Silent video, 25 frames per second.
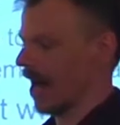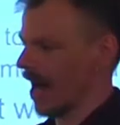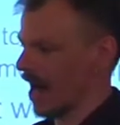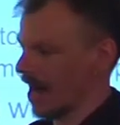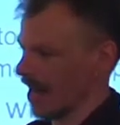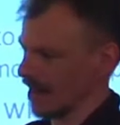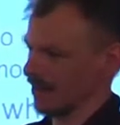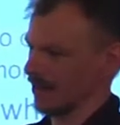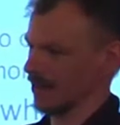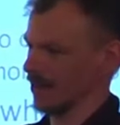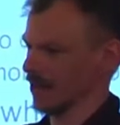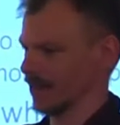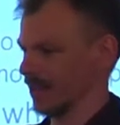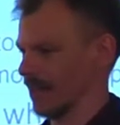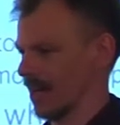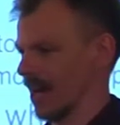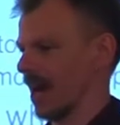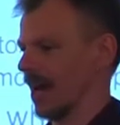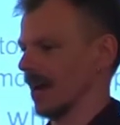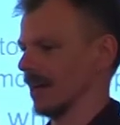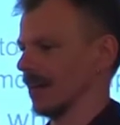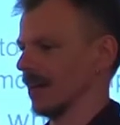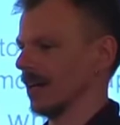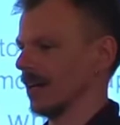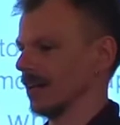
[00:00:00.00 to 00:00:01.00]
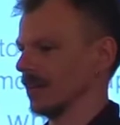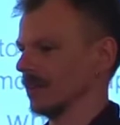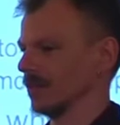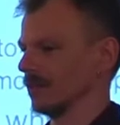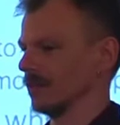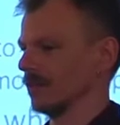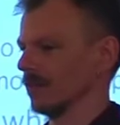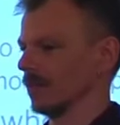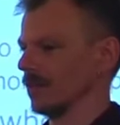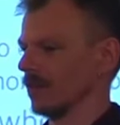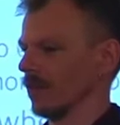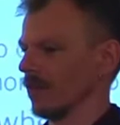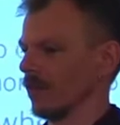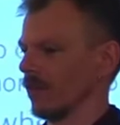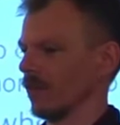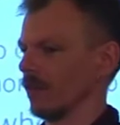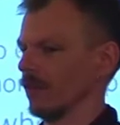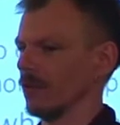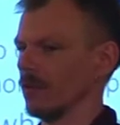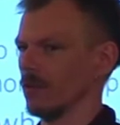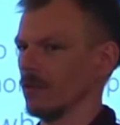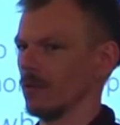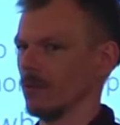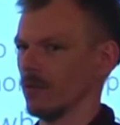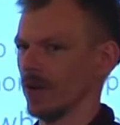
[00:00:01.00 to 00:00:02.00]
add a tag and
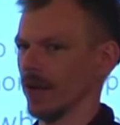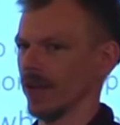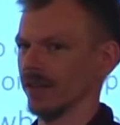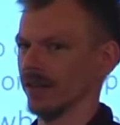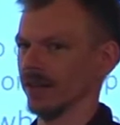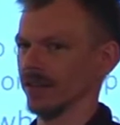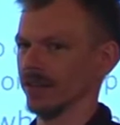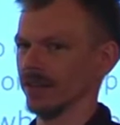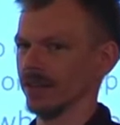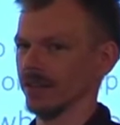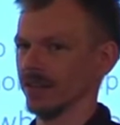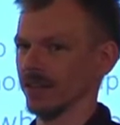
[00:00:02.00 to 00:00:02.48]
throw away